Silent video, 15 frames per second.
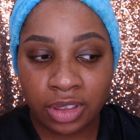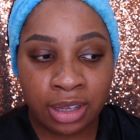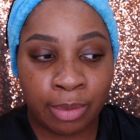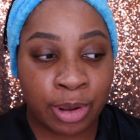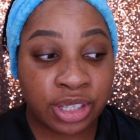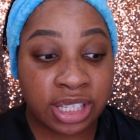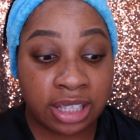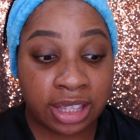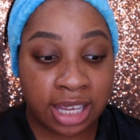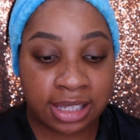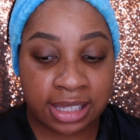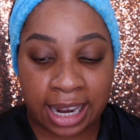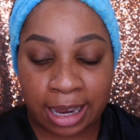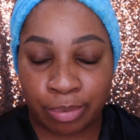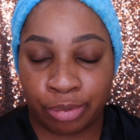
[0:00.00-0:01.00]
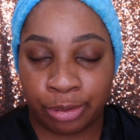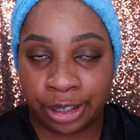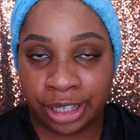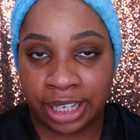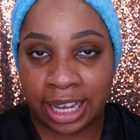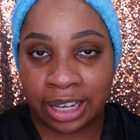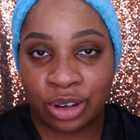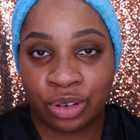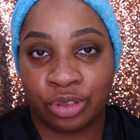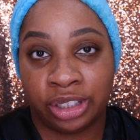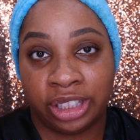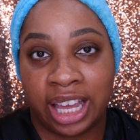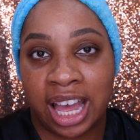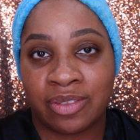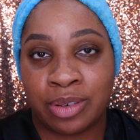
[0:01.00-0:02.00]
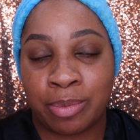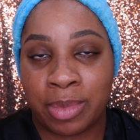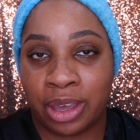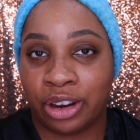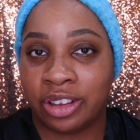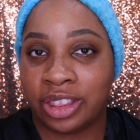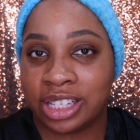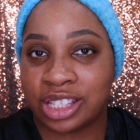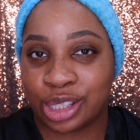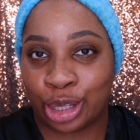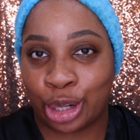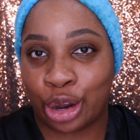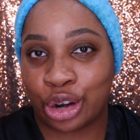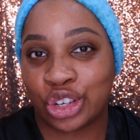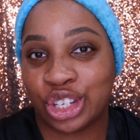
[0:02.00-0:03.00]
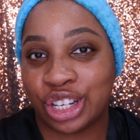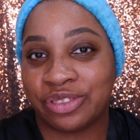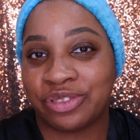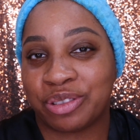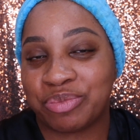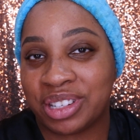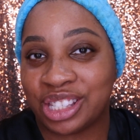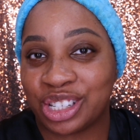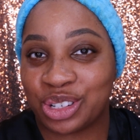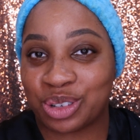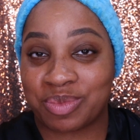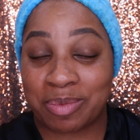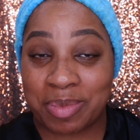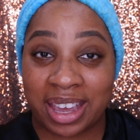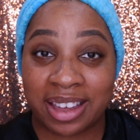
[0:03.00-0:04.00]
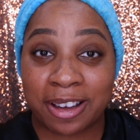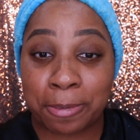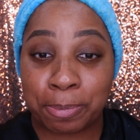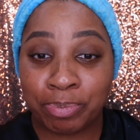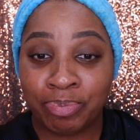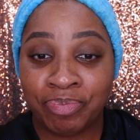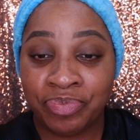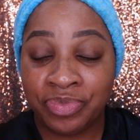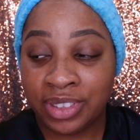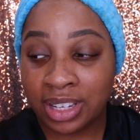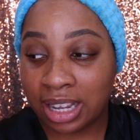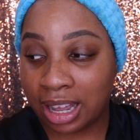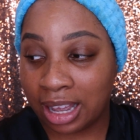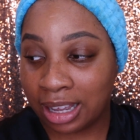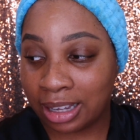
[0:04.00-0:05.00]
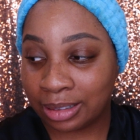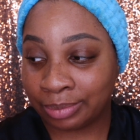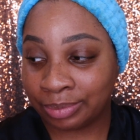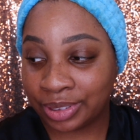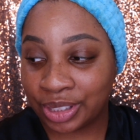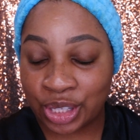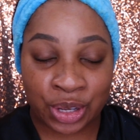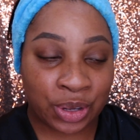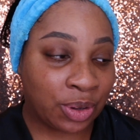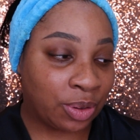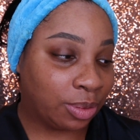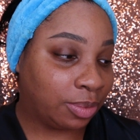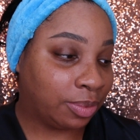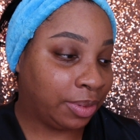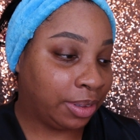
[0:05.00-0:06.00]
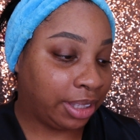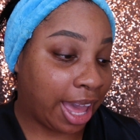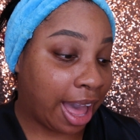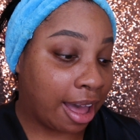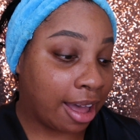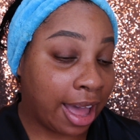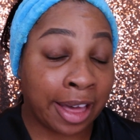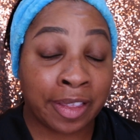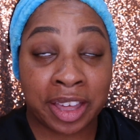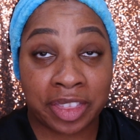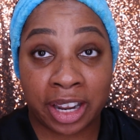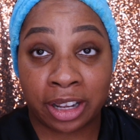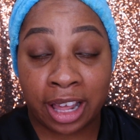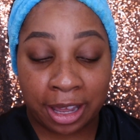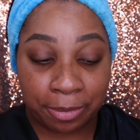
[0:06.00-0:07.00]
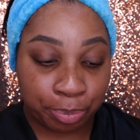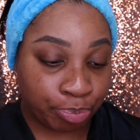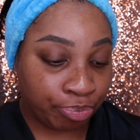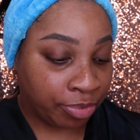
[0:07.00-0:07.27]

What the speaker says: most of the things that I bring, I don't really have a mirror that's large enough for me to do my makeup. So yeah, I like that a lot.